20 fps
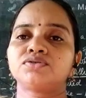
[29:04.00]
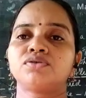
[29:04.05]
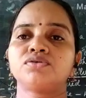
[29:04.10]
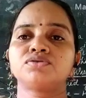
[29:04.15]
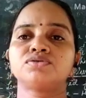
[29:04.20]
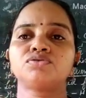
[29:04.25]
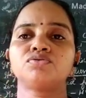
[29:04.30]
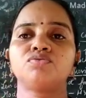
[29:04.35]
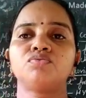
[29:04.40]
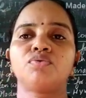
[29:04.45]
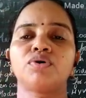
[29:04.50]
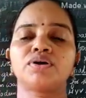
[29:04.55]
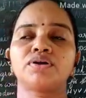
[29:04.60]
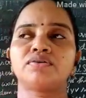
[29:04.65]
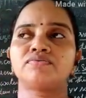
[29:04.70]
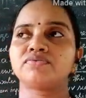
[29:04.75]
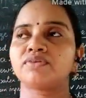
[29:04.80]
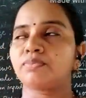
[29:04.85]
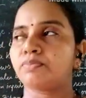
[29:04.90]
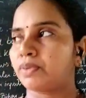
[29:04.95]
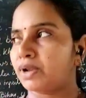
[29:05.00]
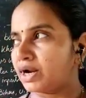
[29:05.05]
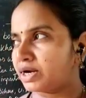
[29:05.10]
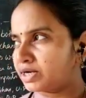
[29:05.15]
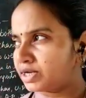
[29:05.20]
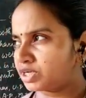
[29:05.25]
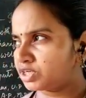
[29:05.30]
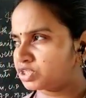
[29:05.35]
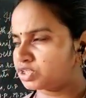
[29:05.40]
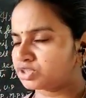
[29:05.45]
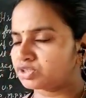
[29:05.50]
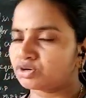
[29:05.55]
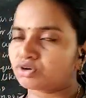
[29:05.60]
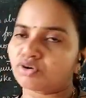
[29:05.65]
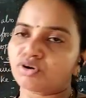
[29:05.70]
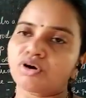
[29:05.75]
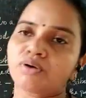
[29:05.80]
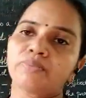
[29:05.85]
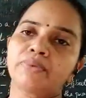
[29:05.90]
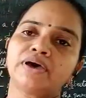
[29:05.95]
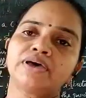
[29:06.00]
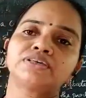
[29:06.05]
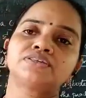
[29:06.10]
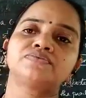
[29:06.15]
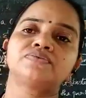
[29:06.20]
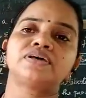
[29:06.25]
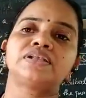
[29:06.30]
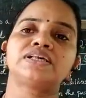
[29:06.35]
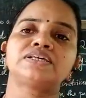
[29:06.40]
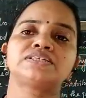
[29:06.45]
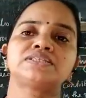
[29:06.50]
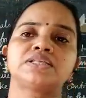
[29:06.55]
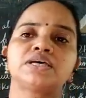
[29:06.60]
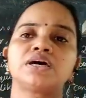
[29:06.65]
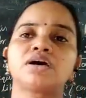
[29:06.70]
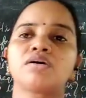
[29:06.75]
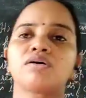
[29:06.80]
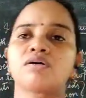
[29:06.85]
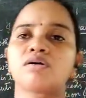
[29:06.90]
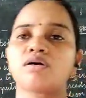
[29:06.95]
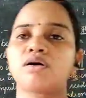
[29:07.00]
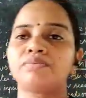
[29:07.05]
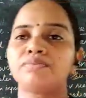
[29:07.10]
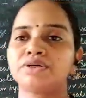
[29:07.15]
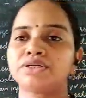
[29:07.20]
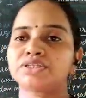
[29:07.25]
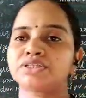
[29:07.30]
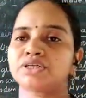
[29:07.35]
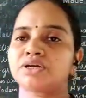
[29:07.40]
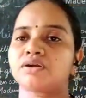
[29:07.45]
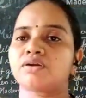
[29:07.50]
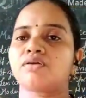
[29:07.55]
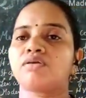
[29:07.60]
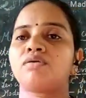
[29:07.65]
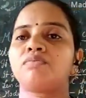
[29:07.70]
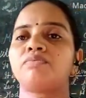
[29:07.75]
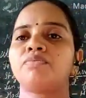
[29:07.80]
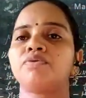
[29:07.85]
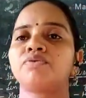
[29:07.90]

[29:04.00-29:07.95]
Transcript: also one of the plantation crop as well as the commercial crop.